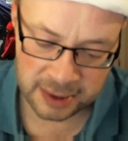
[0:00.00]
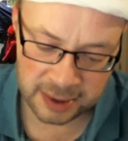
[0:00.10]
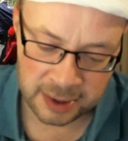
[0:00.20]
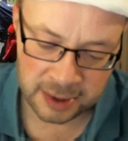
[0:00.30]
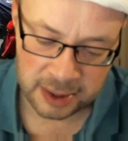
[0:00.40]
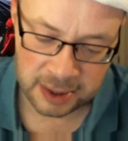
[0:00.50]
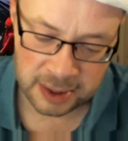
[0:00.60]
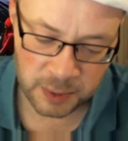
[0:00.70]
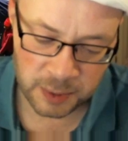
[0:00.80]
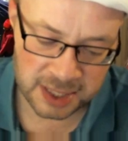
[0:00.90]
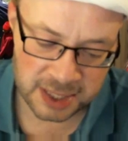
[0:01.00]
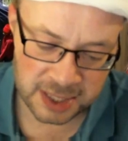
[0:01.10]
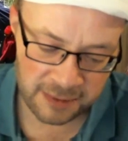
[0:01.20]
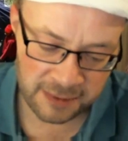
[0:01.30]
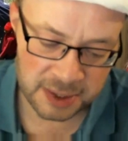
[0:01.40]
and went after
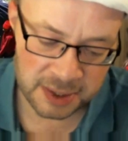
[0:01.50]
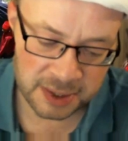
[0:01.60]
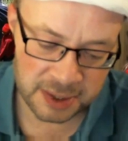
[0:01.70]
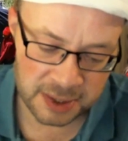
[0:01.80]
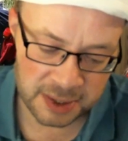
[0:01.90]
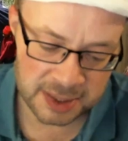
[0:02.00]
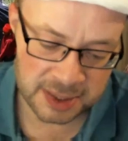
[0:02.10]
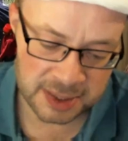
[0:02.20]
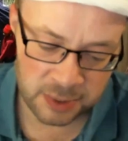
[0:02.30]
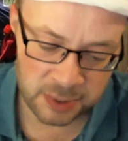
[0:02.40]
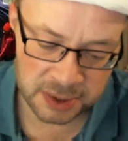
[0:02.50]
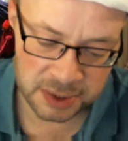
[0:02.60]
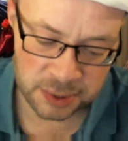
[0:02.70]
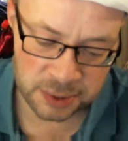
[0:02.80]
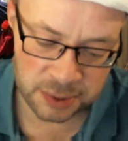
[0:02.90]
his neighbor with a sword
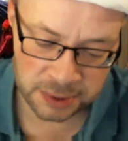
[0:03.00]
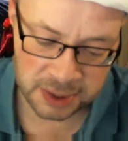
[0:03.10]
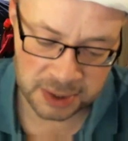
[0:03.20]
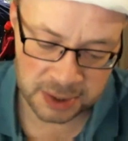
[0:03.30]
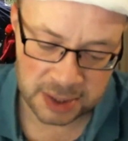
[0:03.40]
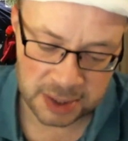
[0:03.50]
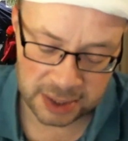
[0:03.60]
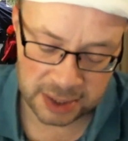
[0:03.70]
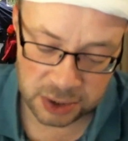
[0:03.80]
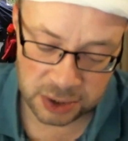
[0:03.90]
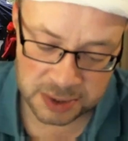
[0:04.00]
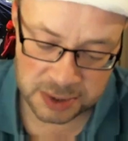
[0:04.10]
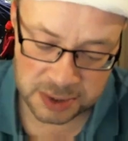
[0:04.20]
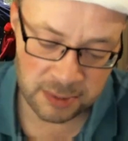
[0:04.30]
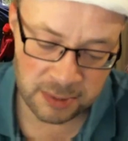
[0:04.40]
and accused him of
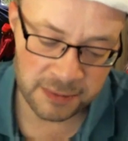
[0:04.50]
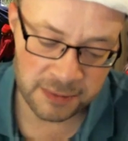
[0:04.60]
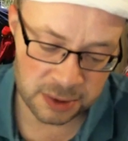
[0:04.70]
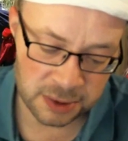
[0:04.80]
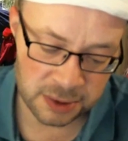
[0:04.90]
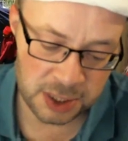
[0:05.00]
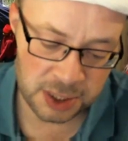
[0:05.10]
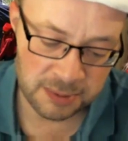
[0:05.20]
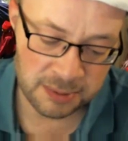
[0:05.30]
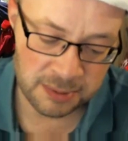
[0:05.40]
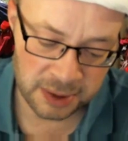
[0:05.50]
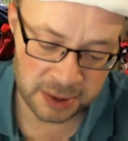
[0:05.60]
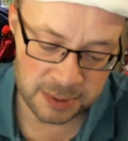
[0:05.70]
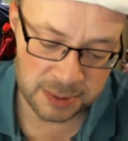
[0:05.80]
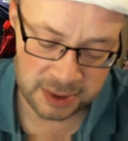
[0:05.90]
associating partners with
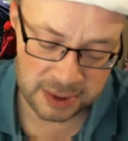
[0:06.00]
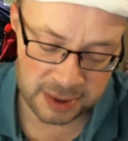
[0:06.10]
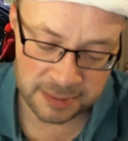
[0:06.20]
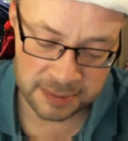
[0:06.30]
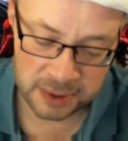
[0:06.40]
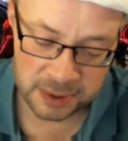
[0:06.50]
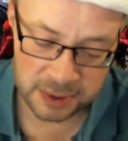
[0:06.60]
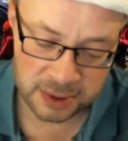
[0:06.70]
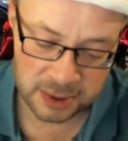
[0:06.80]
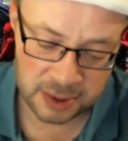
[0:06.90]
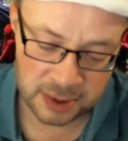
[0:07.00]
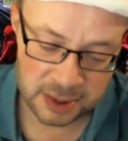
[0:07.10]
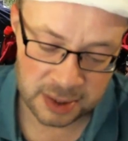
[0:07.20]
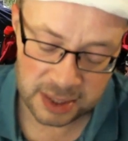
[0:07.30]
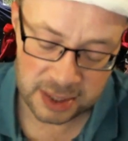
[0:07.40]
Allah. I
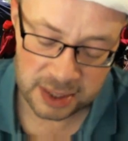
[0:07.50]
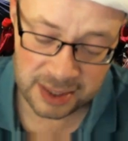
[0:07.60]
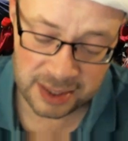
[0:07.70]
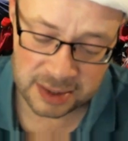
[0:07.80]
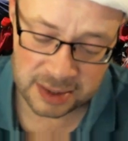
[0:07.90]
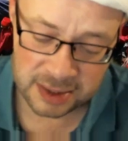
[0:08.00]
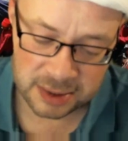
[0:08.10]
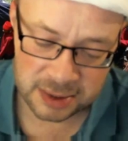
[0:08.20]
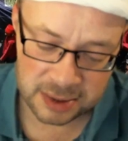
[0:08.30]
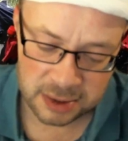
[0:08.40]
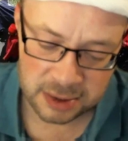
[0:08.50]
then asked, "O